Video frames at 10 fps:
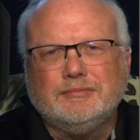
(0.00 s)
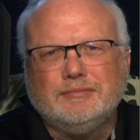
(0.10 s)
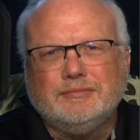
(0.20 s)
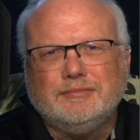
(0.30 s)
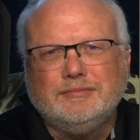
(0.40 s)

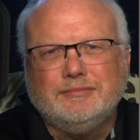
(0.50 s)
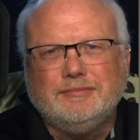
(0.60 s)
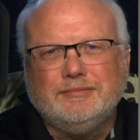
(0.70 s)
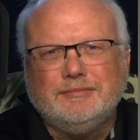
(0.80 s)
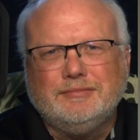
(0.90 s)

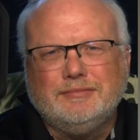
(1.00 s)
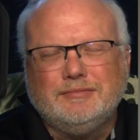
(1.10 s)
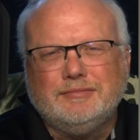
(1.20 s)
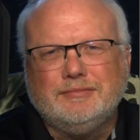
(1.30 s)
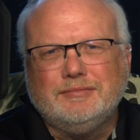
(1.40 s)

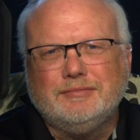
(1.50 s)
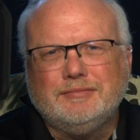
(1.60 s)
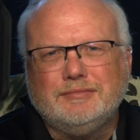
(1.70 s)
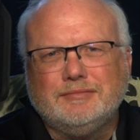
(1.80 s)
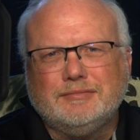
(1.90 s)

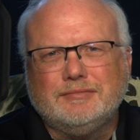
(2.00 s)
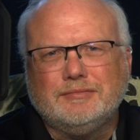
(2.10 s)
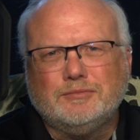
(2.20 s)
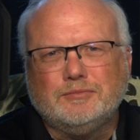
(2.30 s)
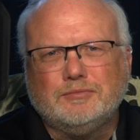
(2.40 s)

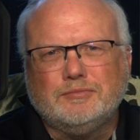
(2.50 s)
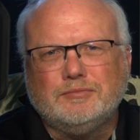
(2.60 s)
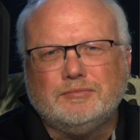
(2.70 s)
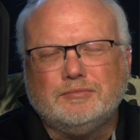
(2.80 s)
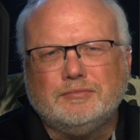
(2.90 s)

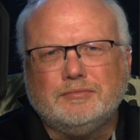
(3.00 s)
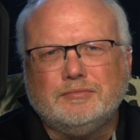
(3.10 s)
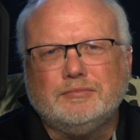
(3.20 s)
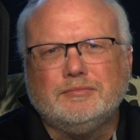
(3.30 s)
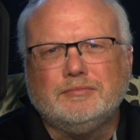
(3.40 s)

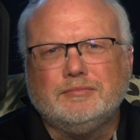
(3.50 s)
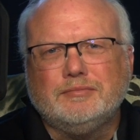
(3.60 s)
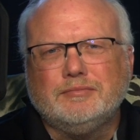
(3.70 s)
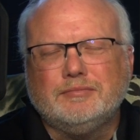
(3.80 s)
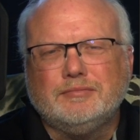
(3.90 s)

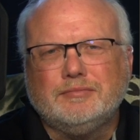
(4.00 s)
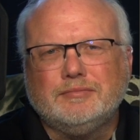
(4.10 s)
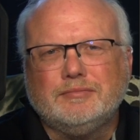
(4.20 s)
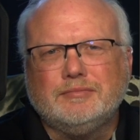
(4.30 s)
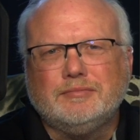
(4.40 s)

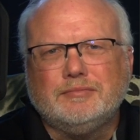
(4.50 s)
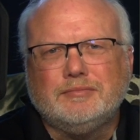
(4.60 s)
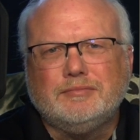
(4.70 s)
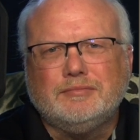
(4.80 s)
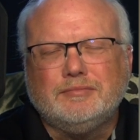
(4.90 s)

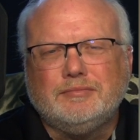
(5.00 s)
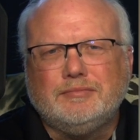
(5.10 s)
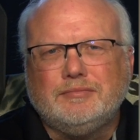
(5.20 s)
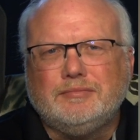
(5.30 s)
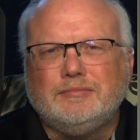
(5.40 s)

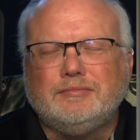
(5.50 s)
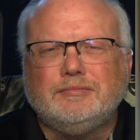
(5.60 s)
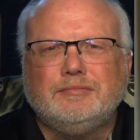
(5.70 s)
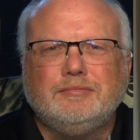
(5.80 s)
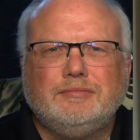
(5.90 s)

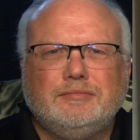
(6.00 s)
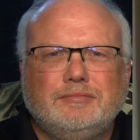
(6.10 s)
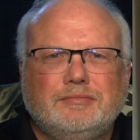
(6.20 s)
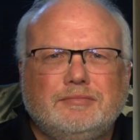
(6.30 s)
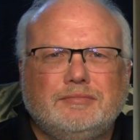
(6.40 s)

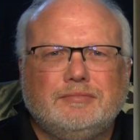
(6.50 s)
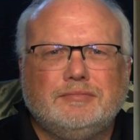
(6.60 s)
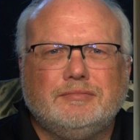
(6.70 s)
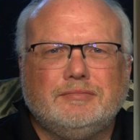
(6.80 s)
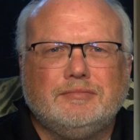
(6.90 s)

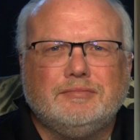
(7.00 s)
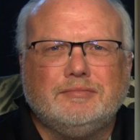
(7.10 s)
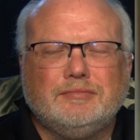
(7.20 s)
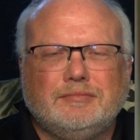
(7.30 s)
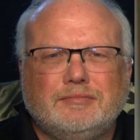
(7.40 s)

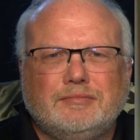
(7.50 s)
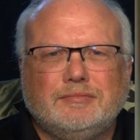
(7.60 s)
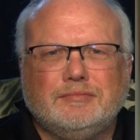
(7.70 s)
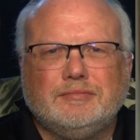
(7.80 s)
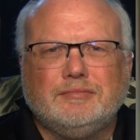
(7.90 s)
[no speech]